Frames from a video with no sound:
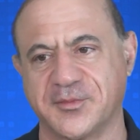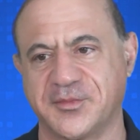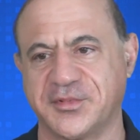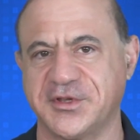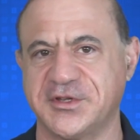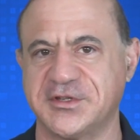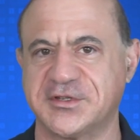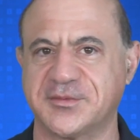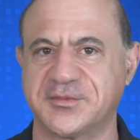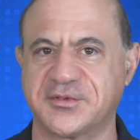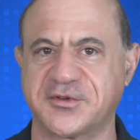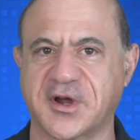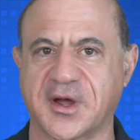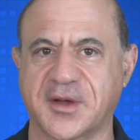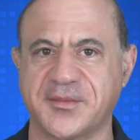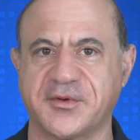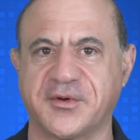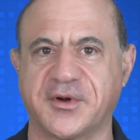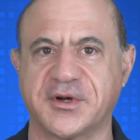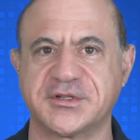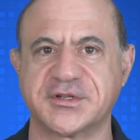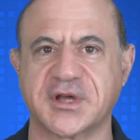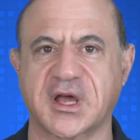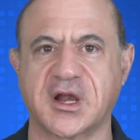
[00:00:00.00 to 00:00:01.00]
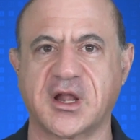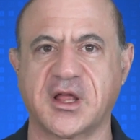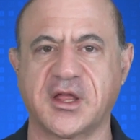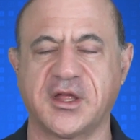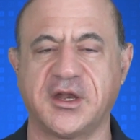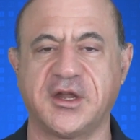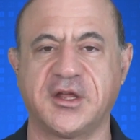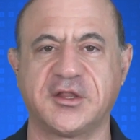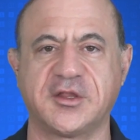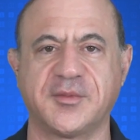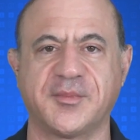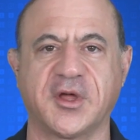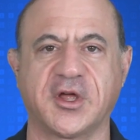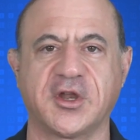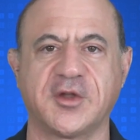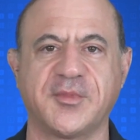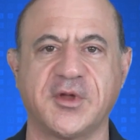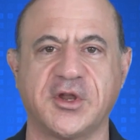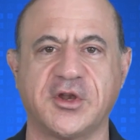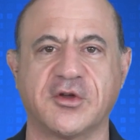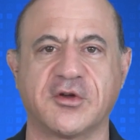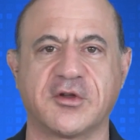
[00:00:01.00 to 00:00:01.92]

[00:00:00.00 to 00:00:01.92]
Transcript: please subscribe to our channel and hit the bell to be